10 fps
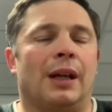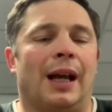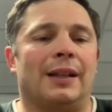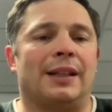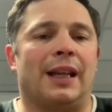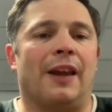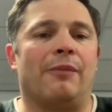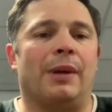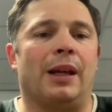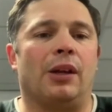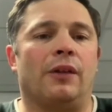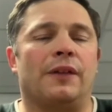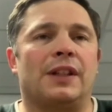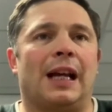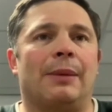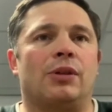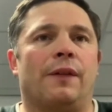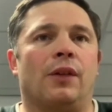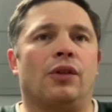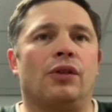as he gave me enough time to
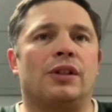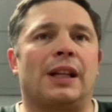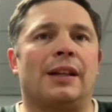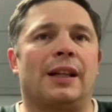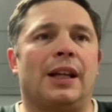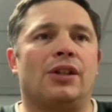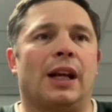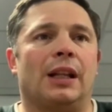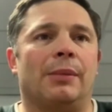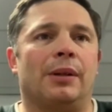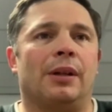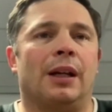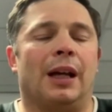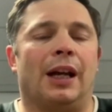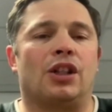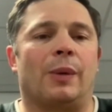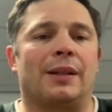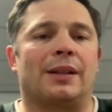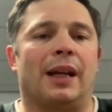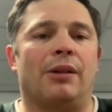fully understand each element and to
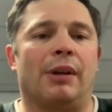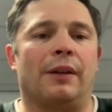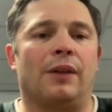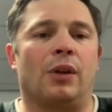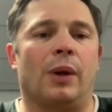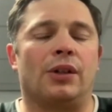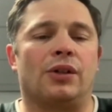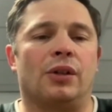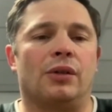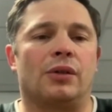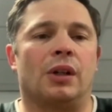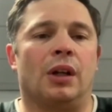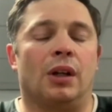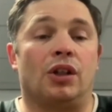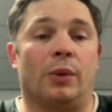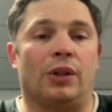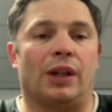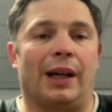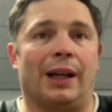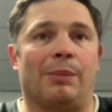ask any relevant questions, to which
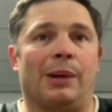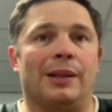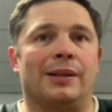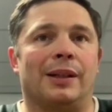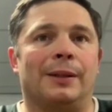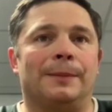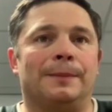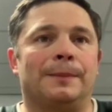I had plenty,